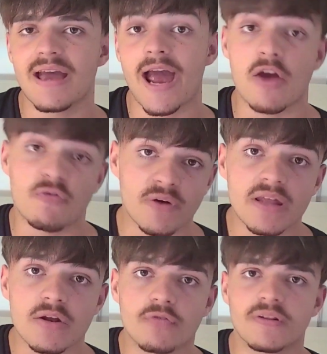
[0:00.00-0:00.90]
afraid
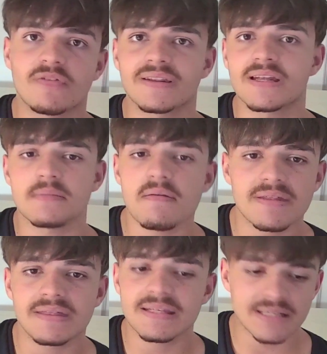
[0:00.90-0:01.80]
of the fact that maybe
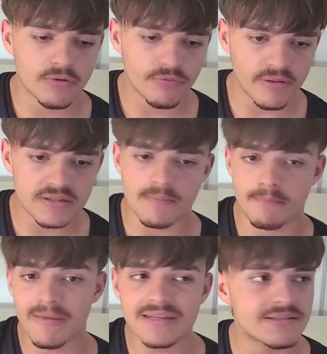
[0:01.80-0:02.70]
these kind of things
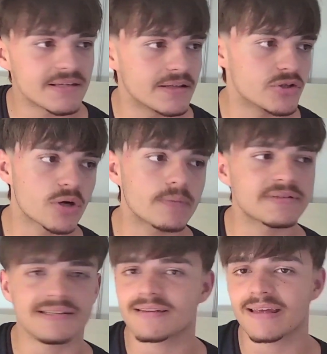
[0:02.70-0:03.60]
may steal jobs as